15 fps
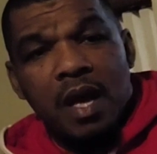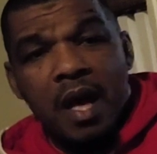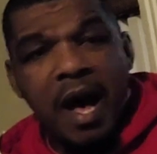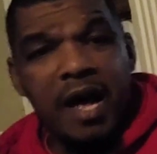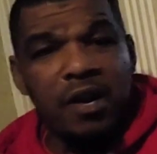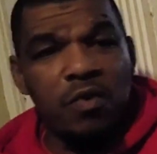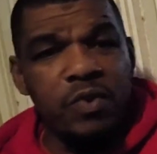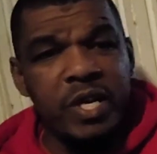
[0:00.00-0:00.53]

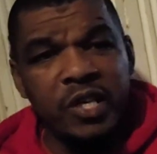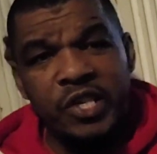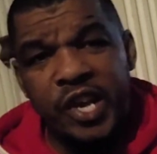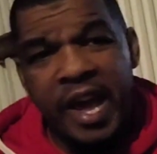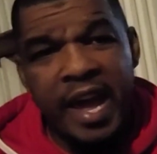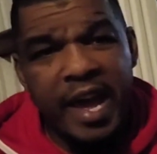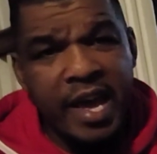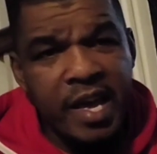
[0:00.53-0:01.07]
How do we
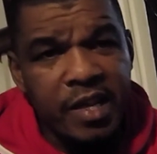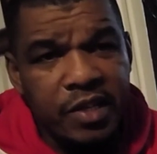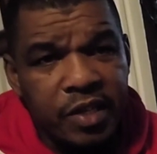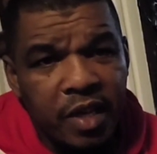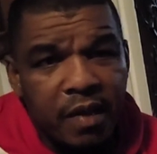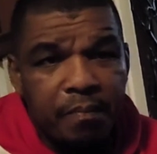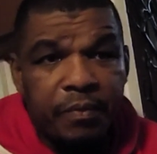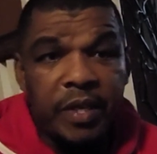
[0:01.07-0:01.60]
change
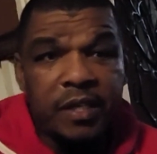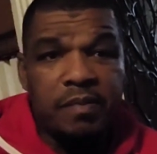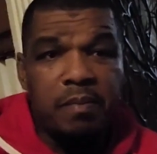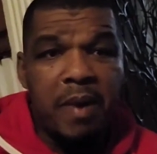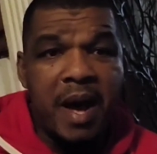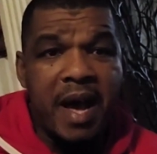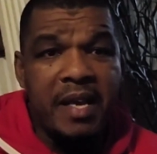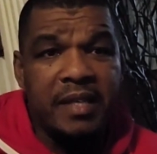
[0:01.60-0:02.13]
this
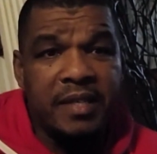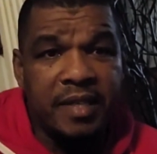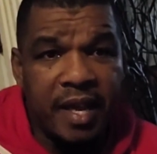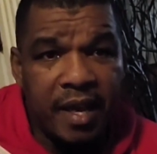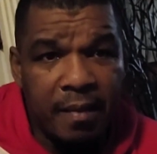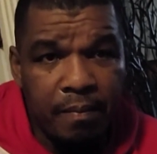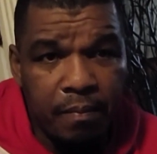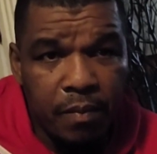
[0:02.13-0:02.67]

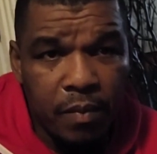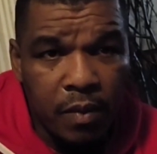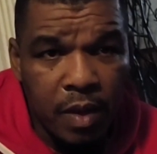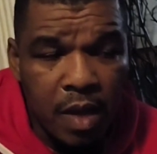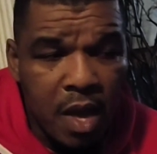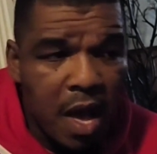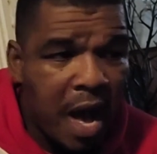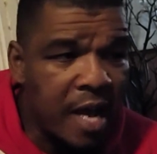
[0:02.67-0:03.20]
mindset?
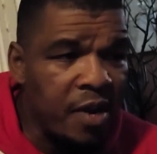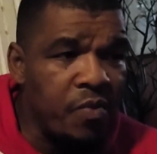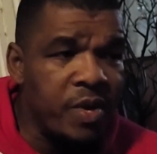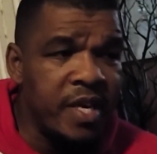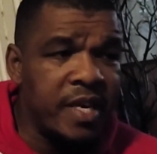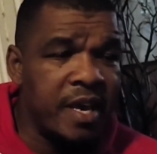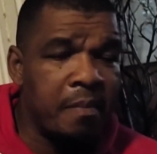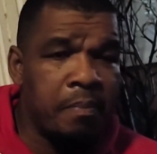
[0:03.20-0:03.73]
How do
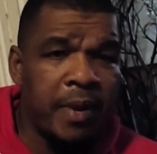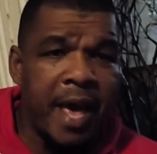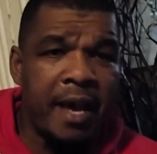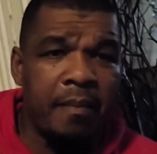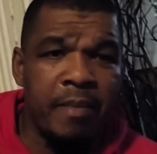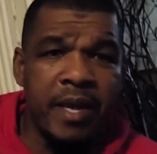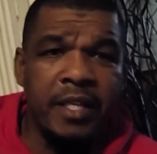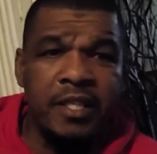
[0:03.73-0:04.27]
we get
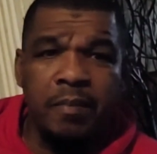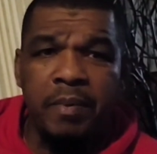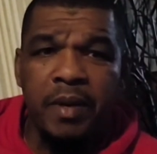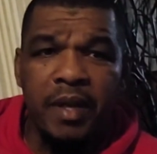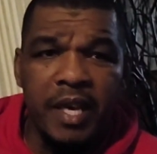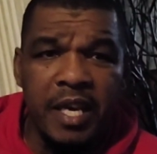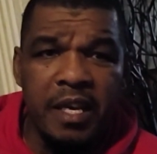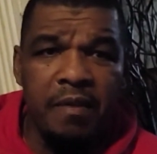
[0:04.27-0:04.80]
black men to
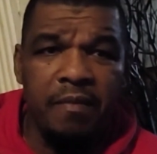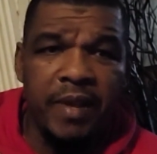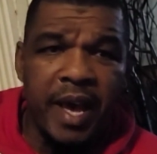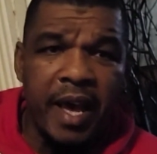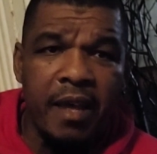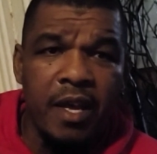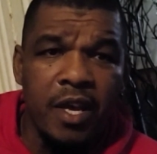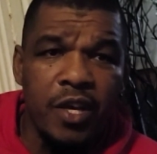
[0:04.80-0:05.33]
believe
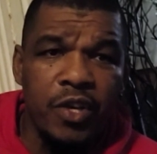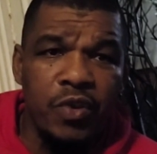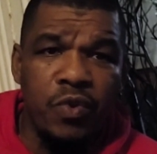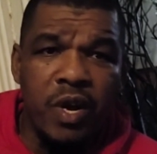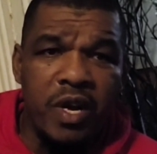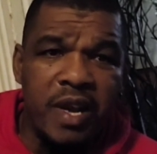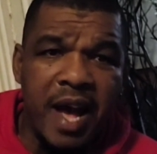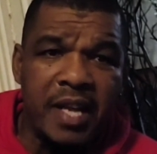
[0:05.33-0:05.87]
that you
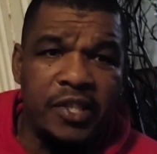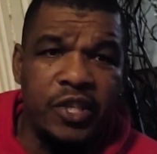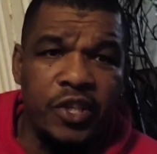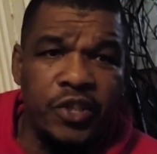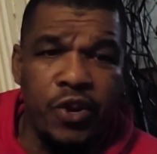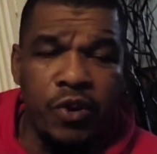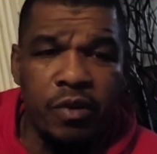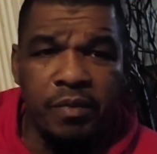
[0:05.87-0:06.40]
are not your
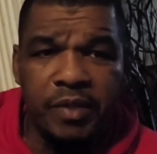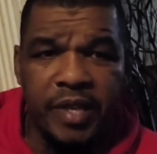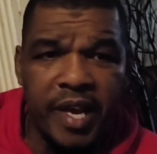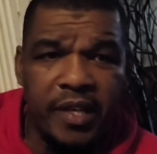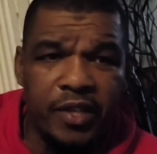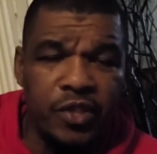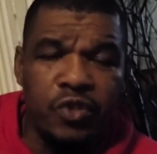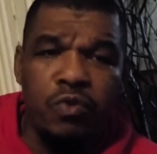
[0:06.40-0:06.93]

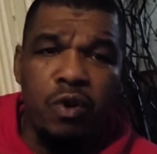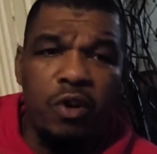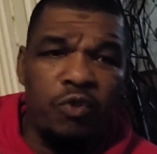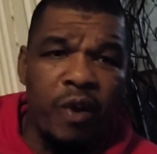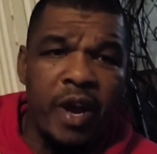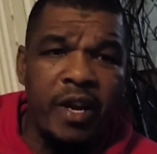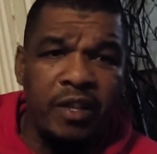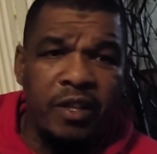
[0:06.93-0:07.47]
circumstances, you are
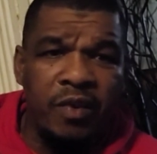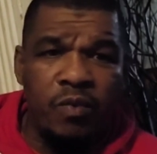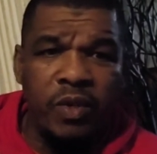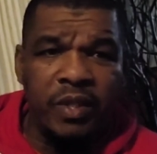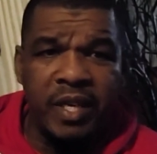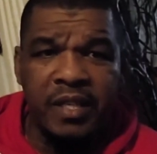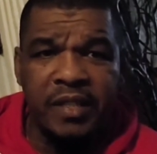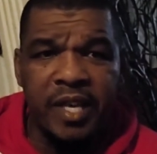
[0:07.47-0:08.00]
greater than
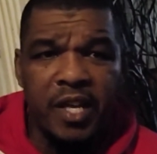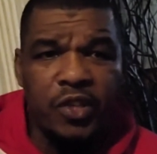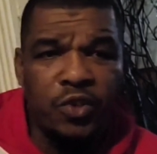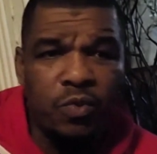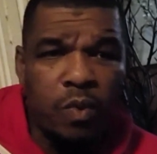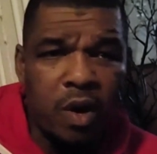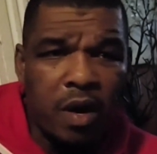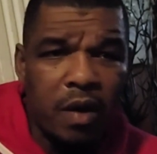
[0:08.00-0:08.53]
what they said
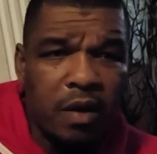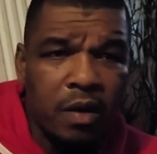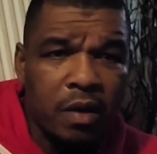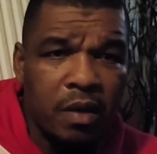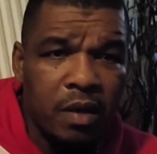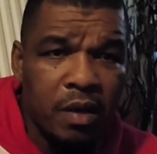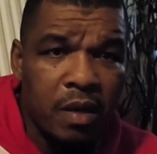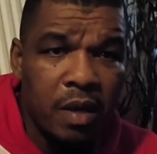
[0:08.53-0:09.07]
you were?
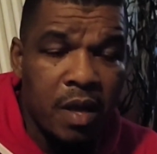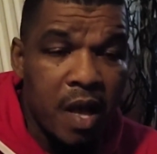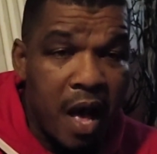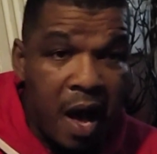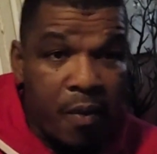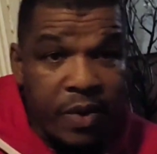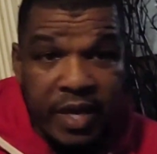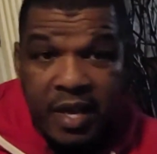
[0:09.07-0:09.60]

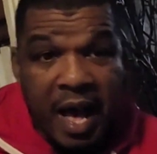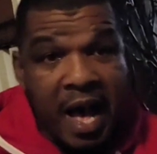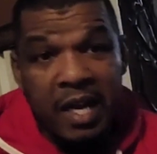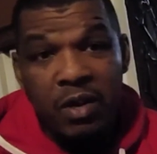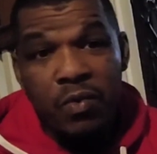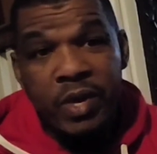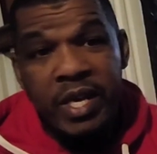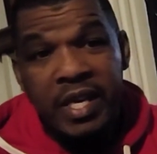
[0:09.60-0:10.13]
How
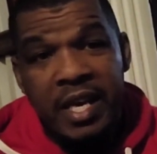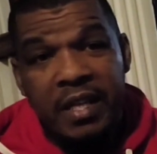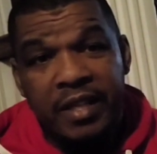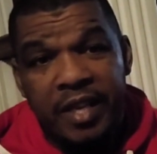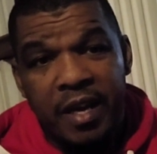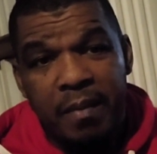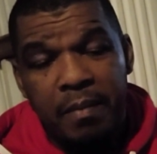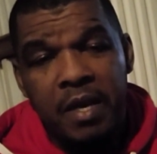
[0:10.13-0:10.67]
do we get
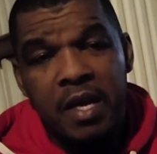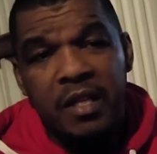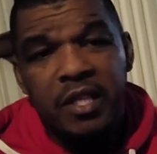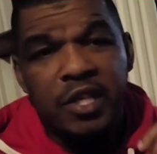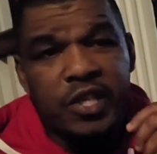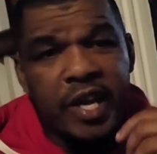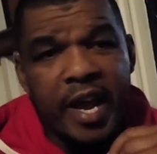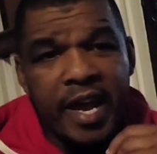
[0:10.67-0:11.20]
them to
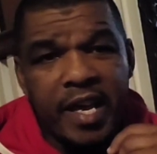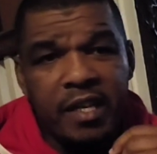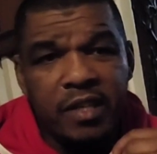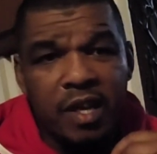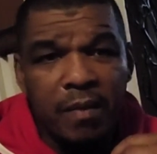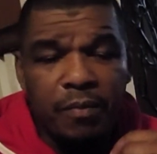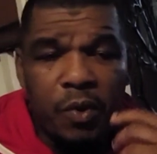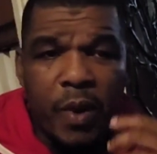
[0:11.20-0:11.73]

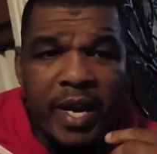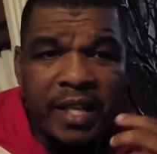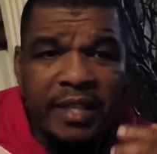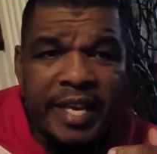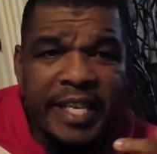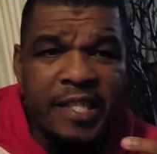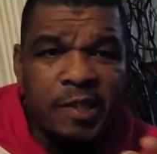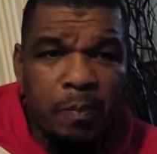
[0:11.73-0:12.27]
change the way that
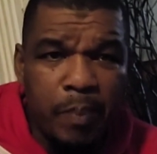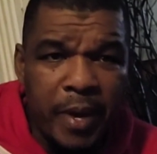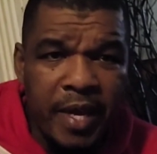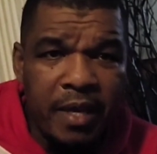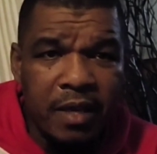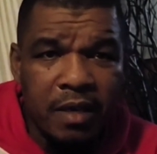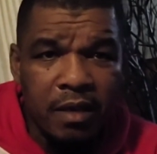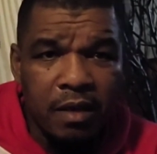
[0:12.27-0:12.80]
they
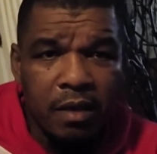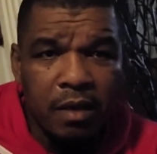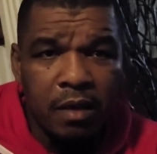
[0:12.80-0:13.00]
speak?